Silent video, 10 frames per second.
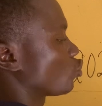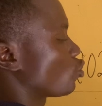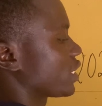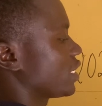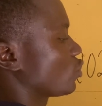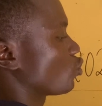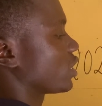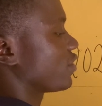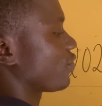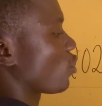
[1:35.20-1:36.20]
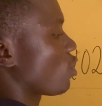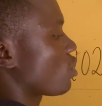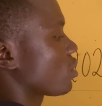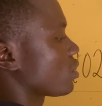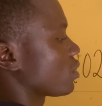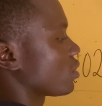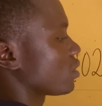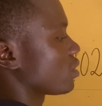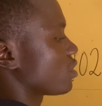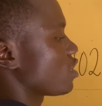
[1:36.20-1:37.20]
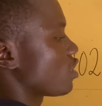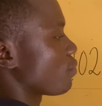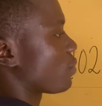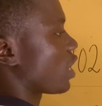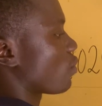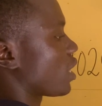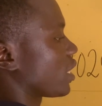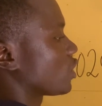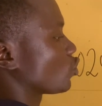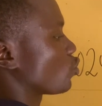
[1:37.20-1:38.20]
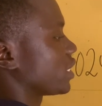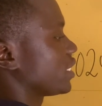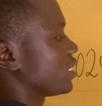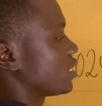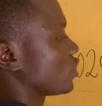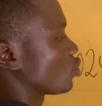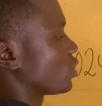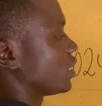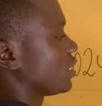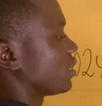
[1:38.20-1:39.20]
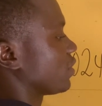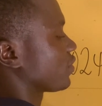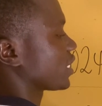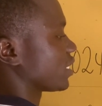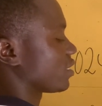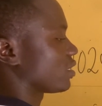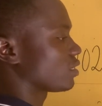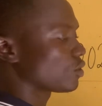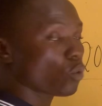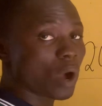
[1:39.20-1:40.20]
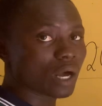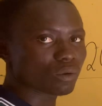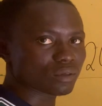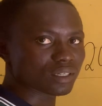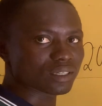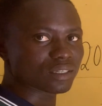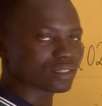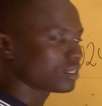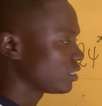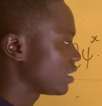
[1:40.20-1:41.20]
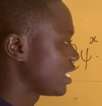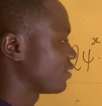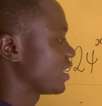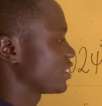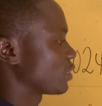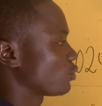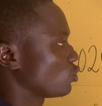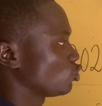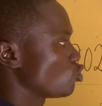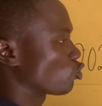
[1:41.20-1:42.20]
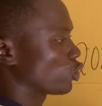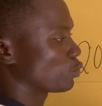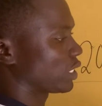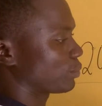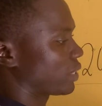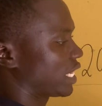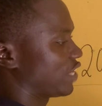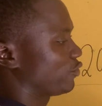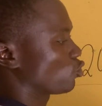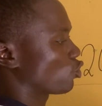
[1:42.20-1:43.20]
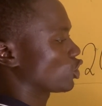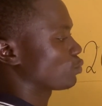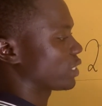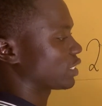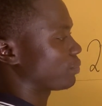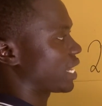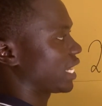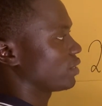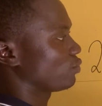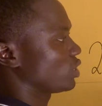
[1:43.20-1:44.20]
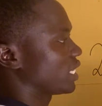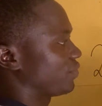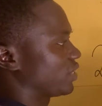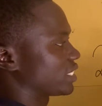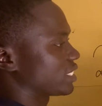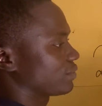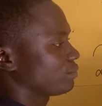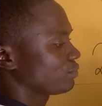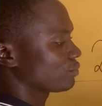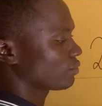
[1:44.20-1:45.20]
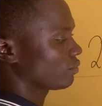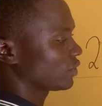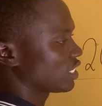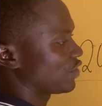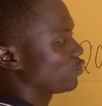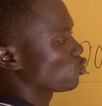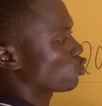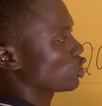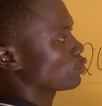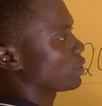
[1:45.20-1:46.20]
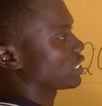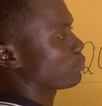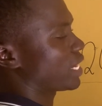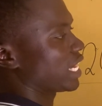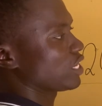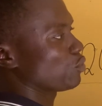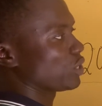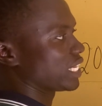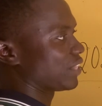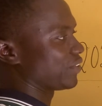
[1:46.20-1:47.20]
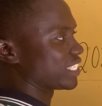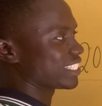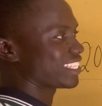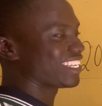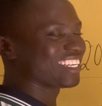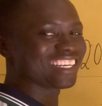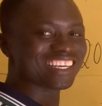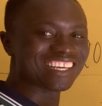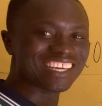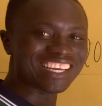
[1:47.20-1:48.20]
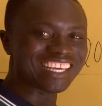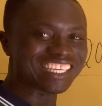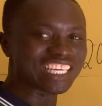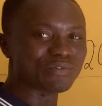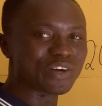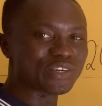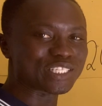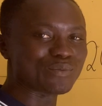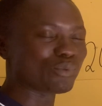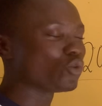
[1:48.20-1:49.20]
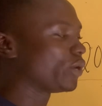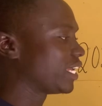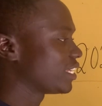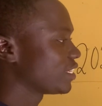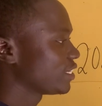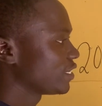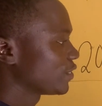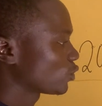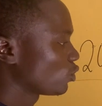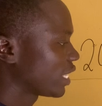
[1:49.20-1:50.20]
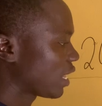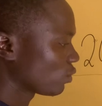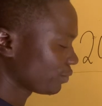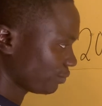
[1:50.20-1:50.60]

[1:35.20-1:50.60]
2024 power 2023. Wow. It's very simple. Do cross multiply. If you cross multiply, we get this. If you cross multiply, we get this. In a very simple way. So now,